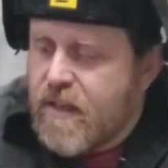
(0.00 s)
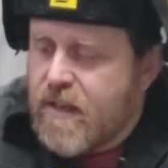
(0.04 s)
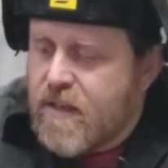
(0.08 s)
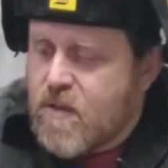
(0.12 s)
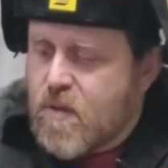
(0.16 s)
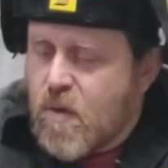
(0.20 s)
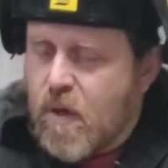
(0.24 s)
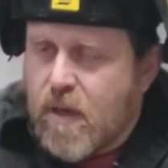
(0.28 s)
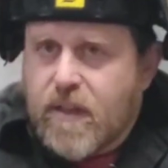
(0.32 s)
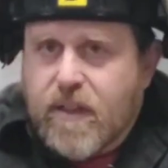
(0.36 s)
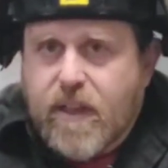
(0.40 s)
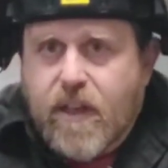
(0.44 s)

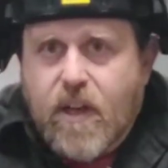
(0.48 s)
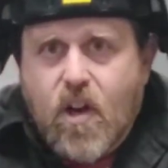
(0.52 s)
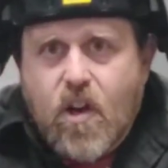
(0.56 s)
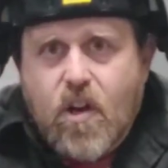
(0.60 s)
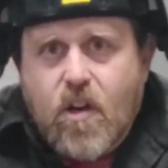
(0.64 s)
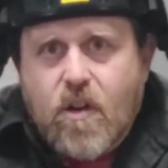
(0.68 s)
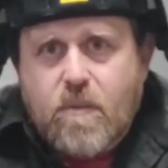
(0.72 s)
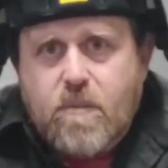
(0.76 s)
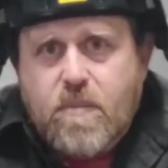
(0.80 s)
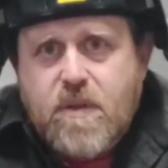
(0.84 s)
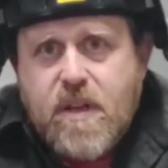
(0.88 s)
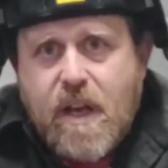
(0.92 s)
trailing
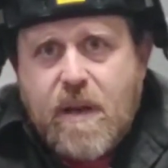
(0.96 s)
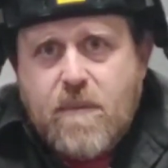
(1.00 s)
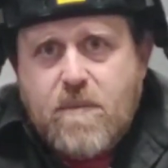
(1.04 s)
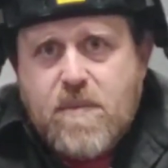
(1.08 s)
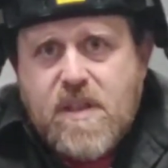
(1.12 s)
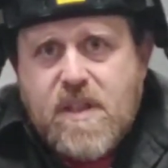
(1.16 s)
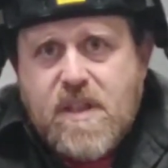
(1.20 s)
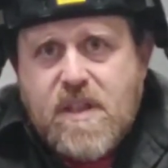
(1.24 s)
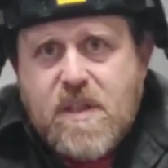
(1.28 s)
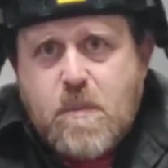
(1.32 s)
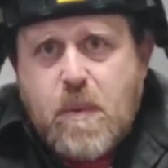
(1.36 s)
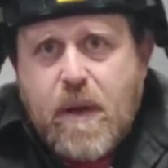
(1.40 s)
arm type
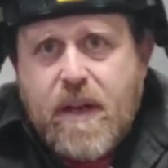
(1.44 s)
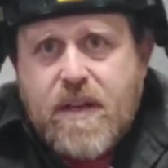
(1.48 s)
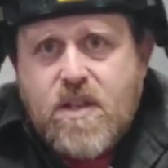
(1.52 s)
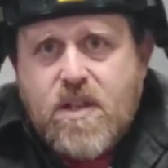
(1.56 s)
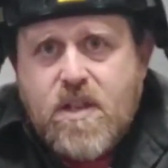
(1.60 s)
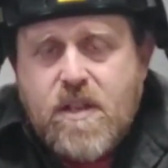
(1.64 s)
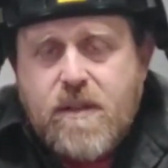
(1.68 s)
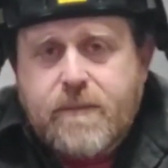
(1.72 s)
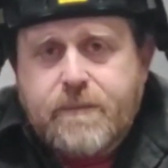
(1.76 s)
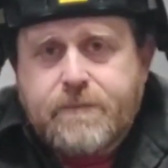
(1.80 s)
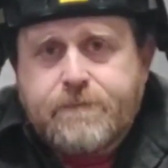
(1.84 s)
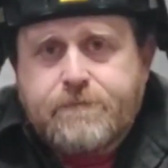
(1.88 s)

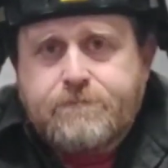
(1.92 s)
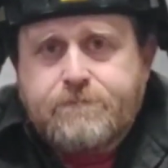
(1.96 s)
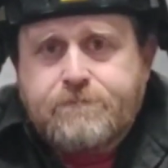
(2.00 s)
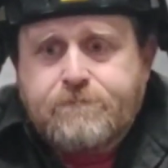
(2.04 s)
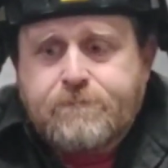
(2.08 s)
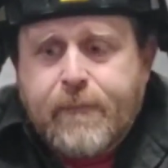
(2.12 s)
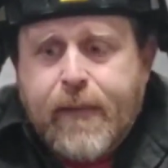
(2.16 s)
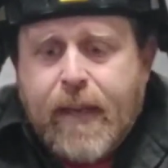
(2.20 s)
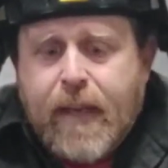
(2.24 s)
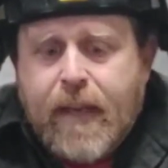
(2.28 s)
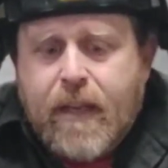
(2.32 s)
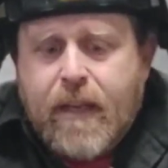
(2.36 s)
suspension,
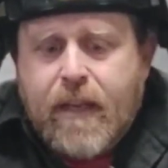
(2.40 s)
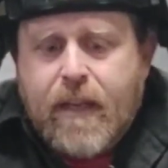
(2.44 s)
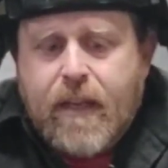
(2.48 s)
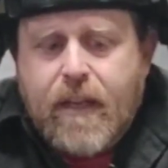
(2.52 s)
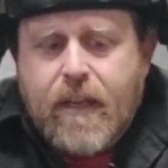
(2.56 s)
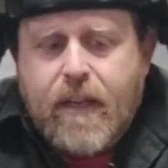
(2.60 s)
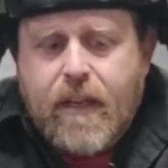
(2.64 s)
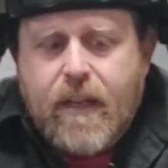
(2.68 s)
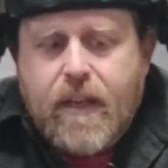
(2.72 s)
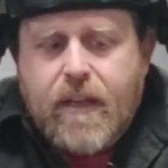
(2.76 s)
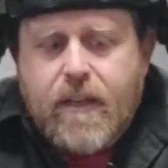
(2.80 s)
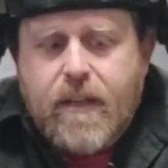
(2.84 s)

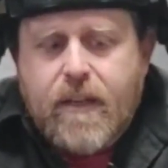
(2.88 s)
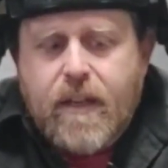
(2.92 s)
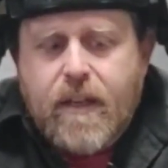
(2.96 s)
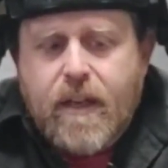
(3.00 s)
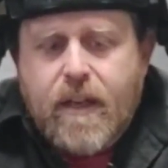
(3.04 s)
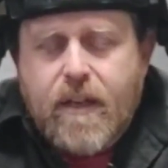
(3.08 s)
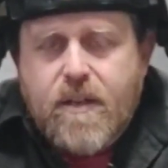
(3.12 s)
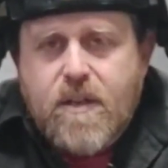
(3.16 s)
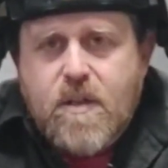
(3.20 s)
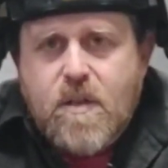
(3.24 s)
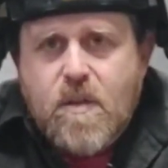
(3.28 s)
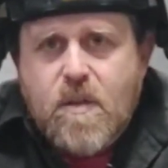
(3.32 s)

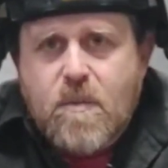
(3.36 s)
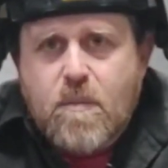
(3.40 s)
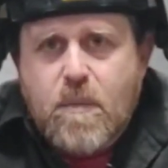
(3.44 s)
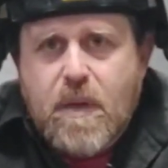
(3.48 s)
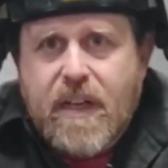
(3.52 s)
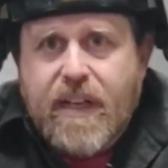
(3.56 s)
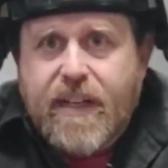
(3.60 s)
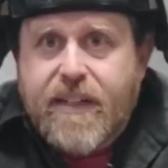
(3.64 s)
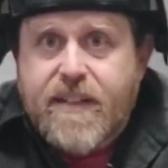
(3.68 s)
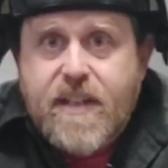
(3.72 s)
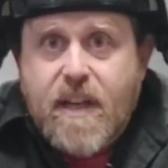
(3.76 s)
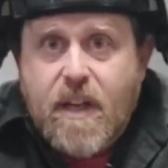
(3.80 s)
and do the
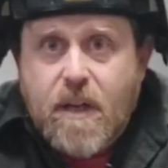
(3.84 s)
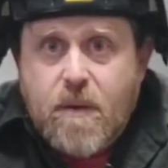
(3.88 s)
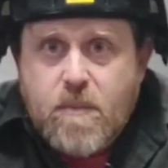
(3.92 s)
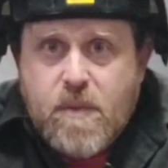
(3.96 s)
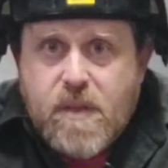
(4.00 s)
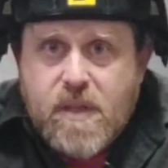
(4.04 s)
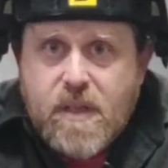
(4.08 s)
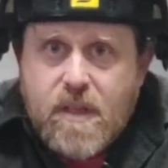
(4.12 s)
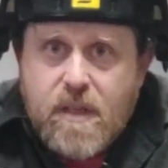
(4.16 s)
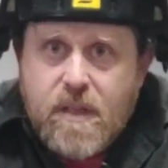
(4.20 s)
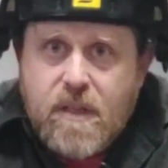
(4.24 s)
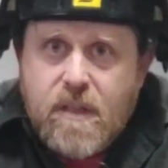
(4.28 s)
mini
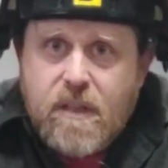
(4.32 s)
tubs,